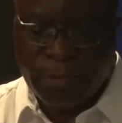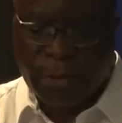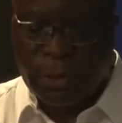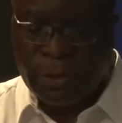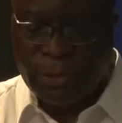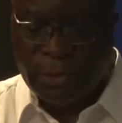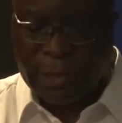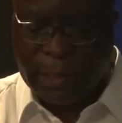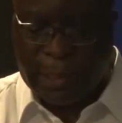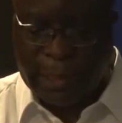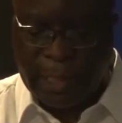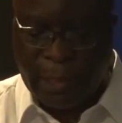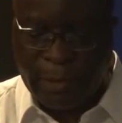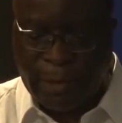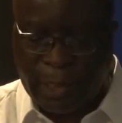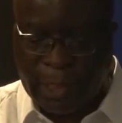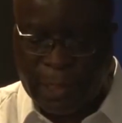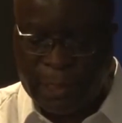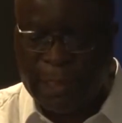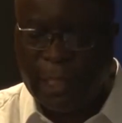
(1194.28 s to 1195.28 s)
produce a
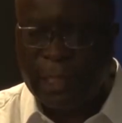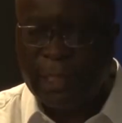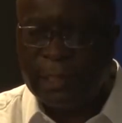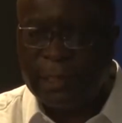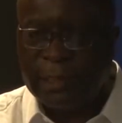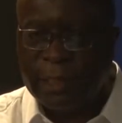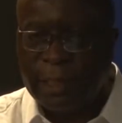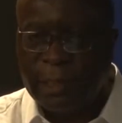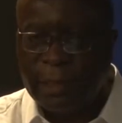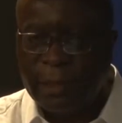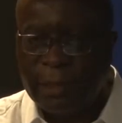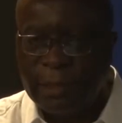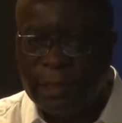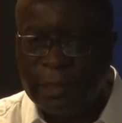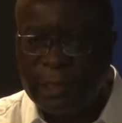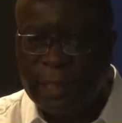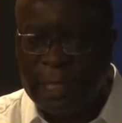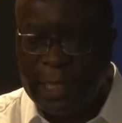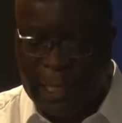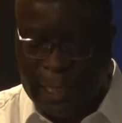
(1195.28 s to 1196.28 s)
nanocrystalline cellulose,
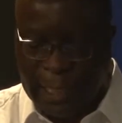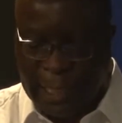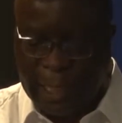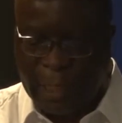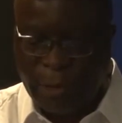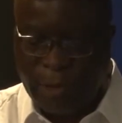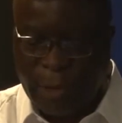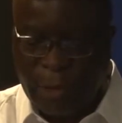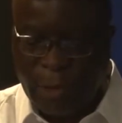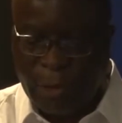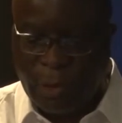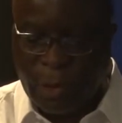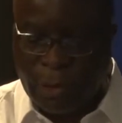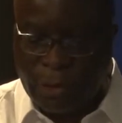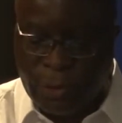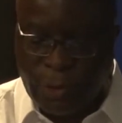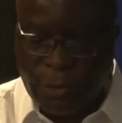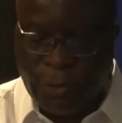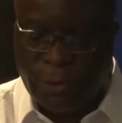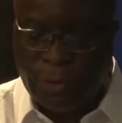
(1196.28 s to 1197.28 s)
and we can
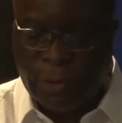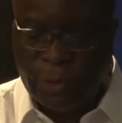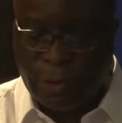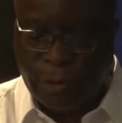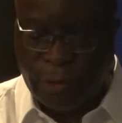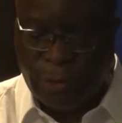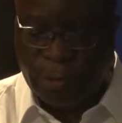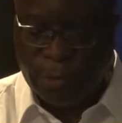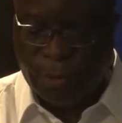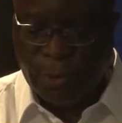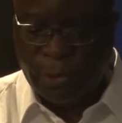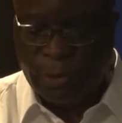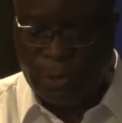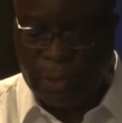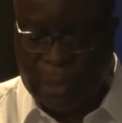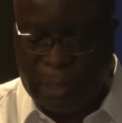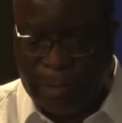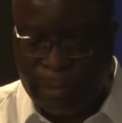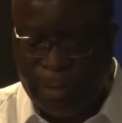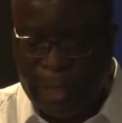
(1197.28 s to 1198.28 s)
also use it to
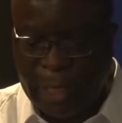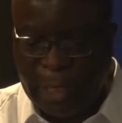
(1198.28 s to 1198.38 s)
produce a